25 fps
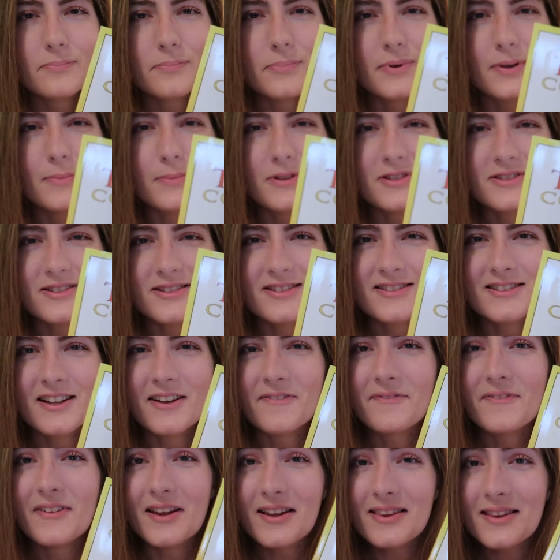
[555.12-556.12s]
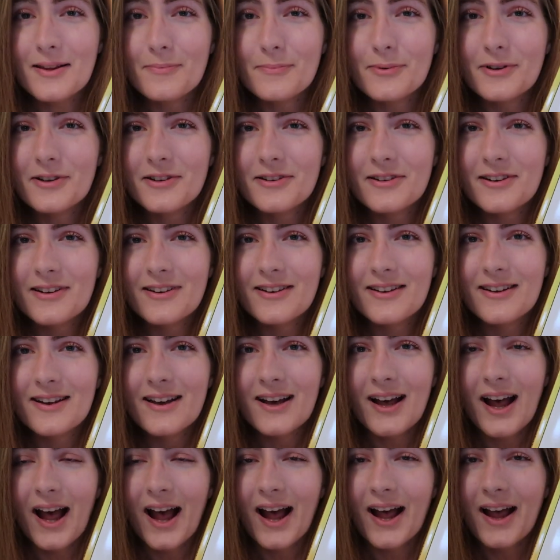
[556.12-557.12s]
pretty much the stuff in the book
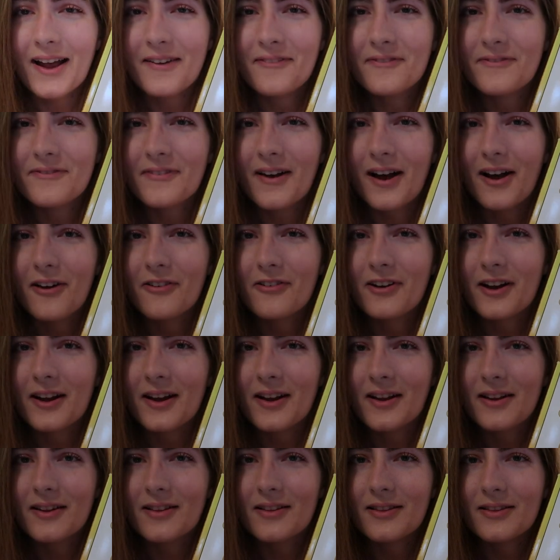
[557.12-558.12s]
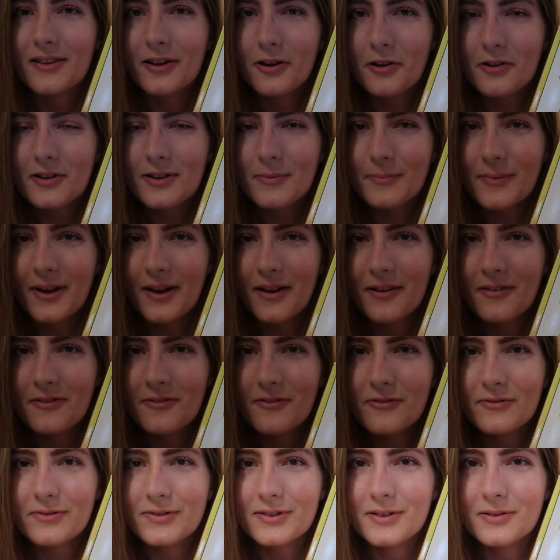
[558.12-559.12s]
I've already learned
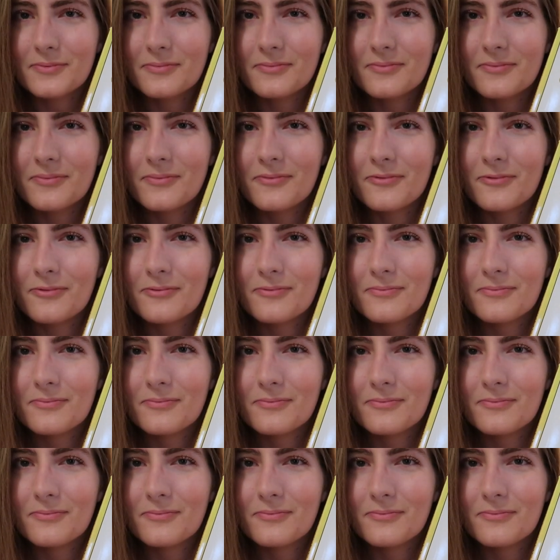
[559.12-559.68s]
about from